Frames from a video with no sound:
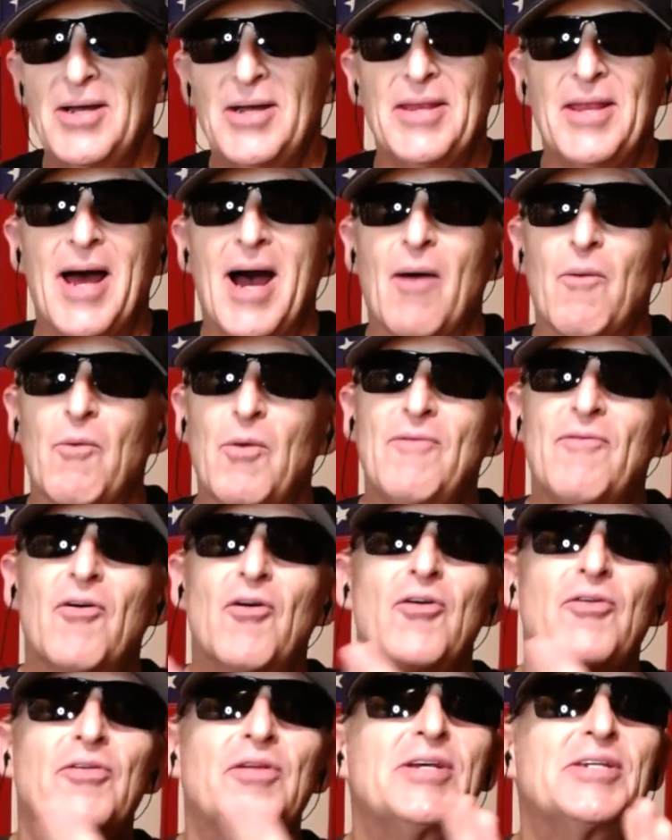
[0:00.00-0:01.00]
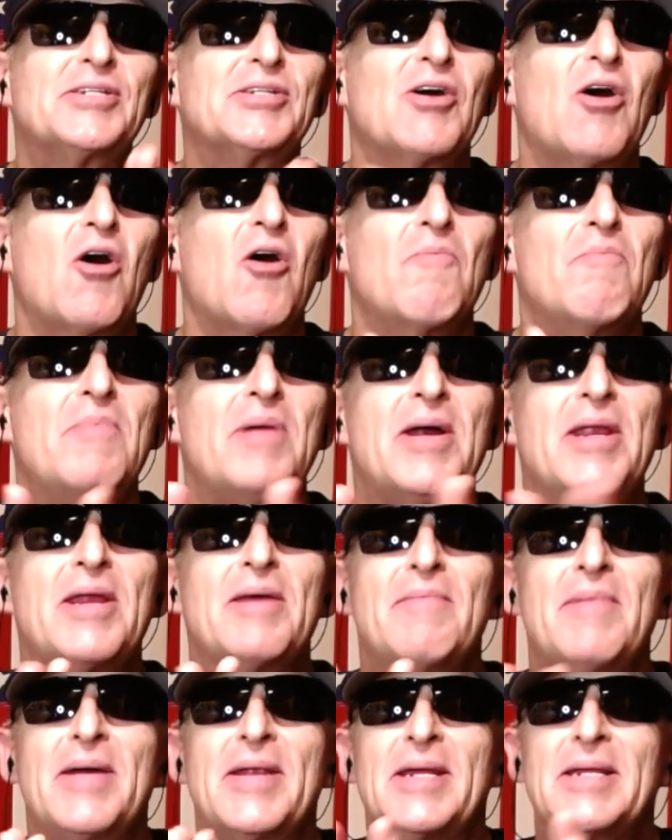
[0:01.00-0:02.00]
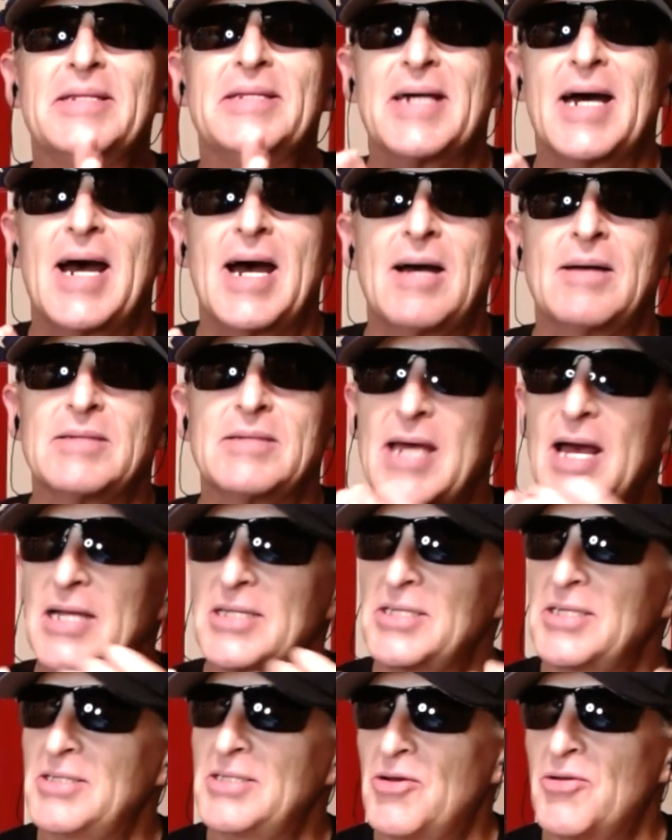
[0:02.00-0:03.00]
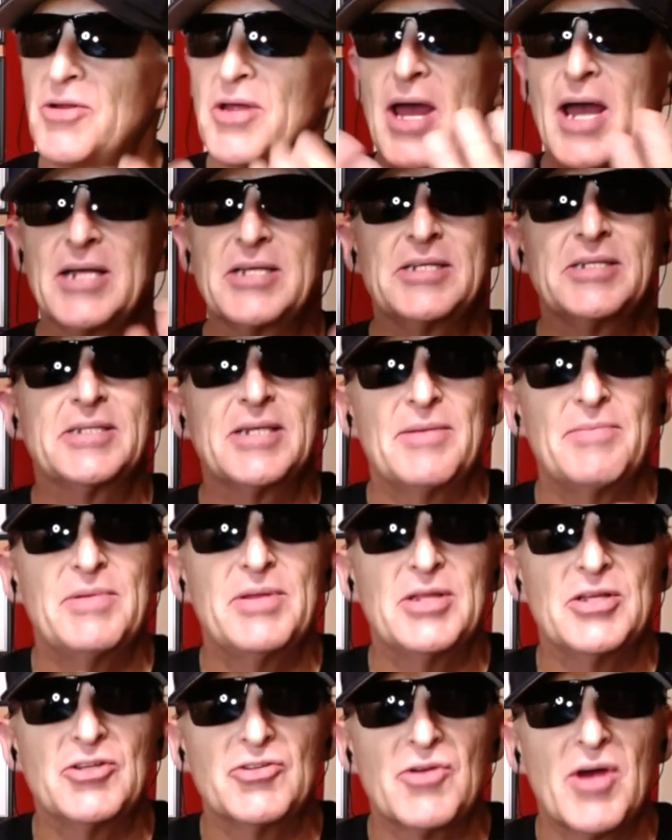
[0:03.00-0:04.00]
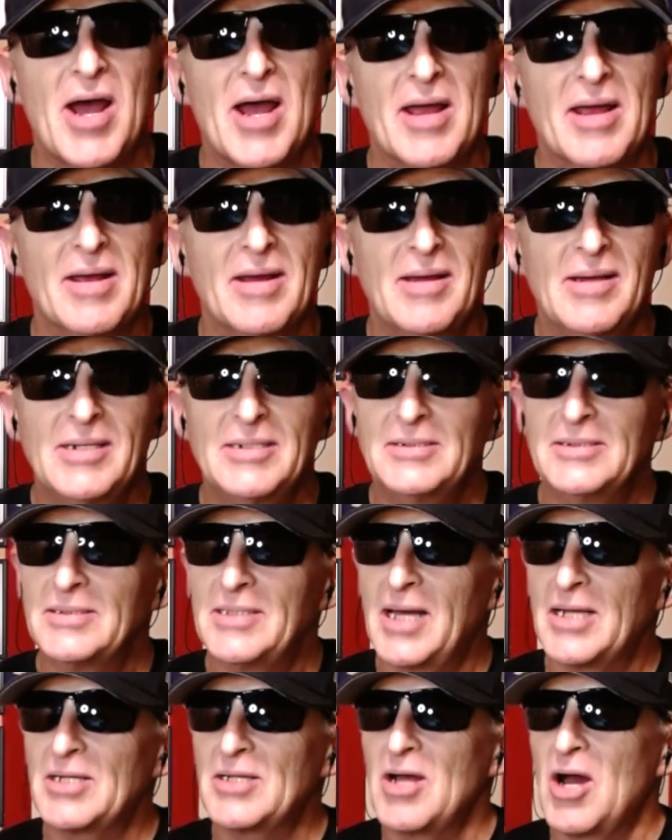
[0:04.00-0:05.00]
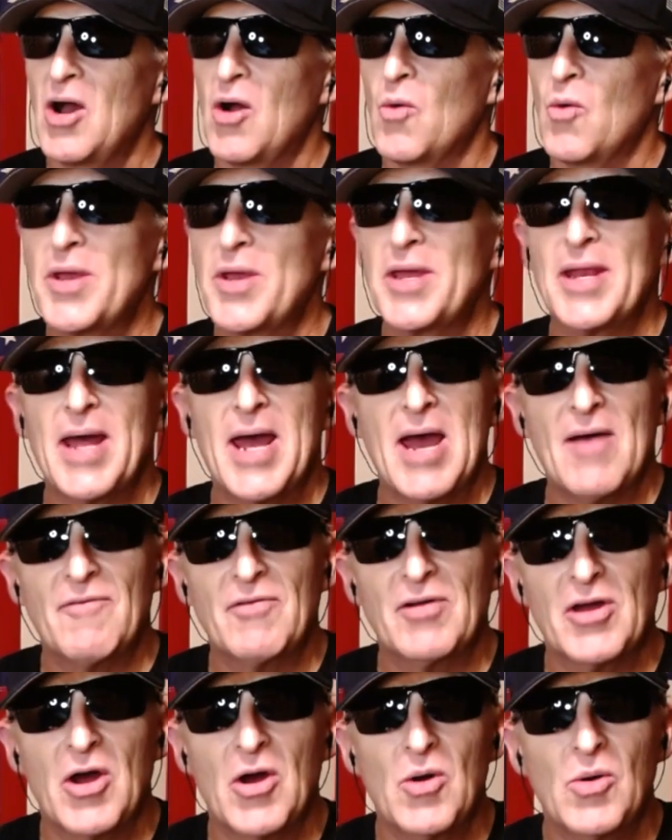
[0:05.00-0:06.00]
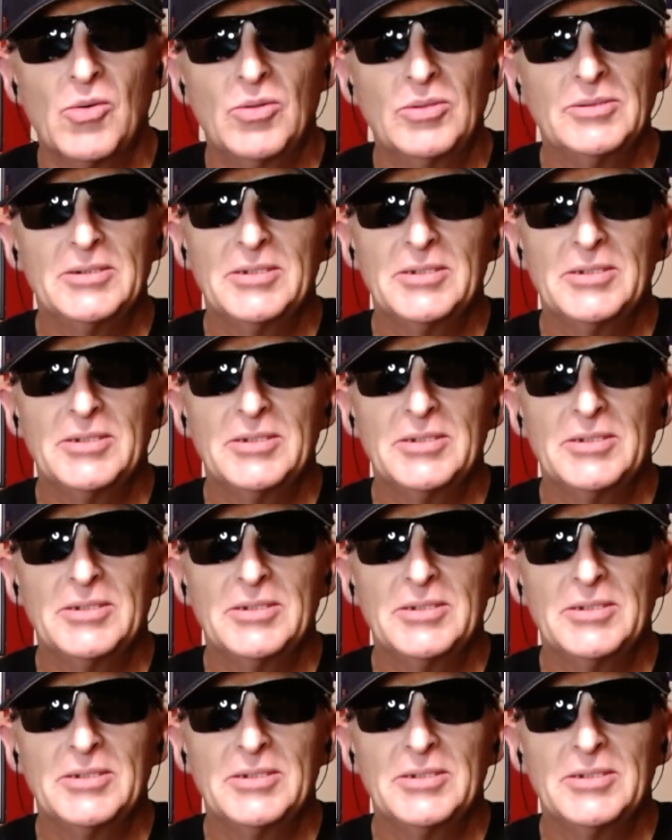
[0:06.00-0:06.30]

Now we've heard this song many, many times. Actually, Dirty actually sent me the track like a and a half ago.